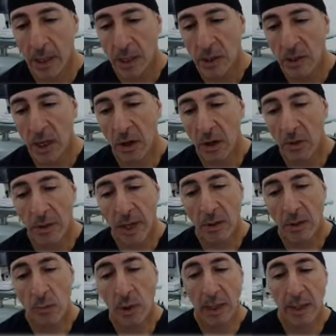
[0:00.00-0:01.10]
So
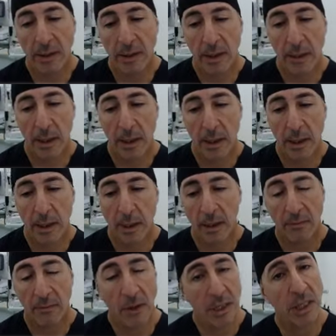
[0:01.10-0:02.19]
then we, the,
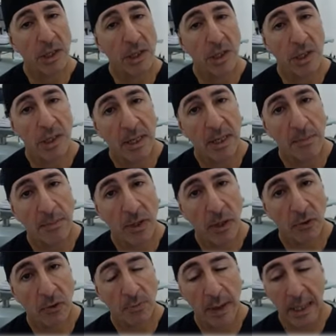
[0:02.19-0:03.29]
I've got to stitch the stem
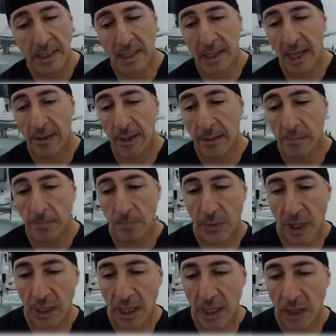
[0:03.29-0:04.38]
cells back together.
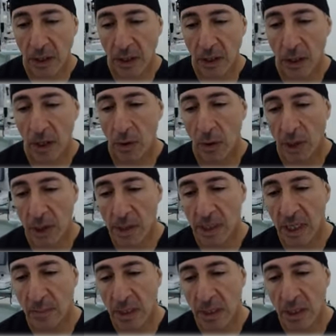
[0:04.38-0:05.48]
And here you go, you can see
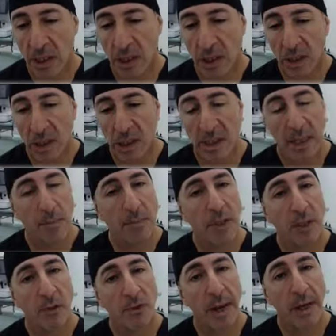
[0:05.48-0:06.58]
me stitching the stem
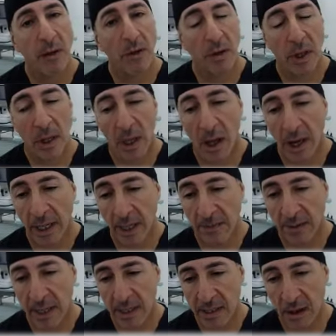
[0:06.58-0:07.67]
cells back onto the lining of
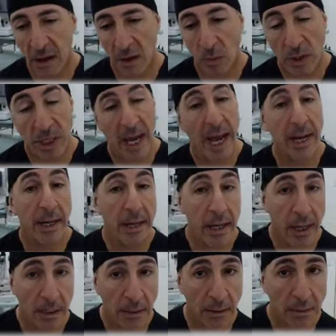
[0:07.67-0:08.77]
his eye, which had
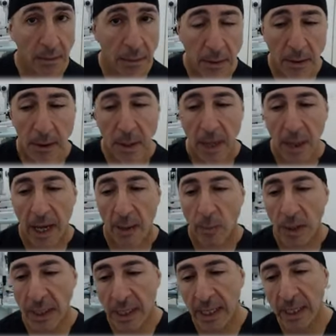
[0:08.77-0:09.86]
none. And
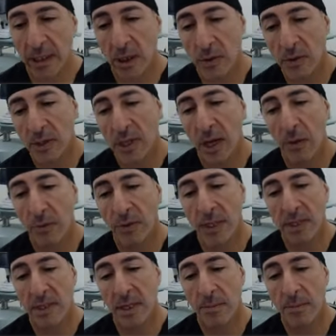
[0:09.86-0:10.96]
we need those healthy
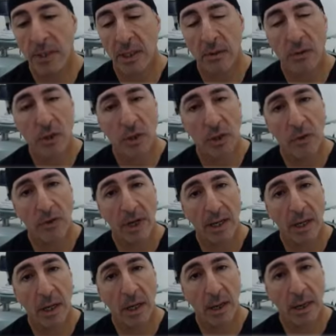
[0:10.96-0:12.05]
stem cells to create a
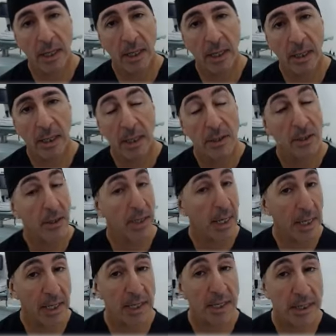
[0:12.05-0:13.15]
lining so that
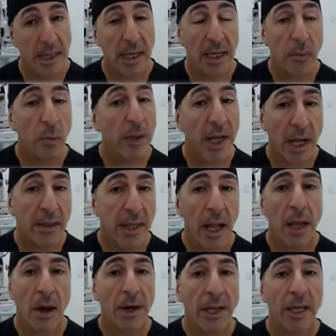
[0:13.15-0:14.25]
he can see. Without
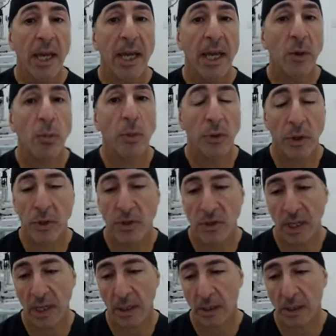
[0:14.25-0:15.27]
that lining, he will not see.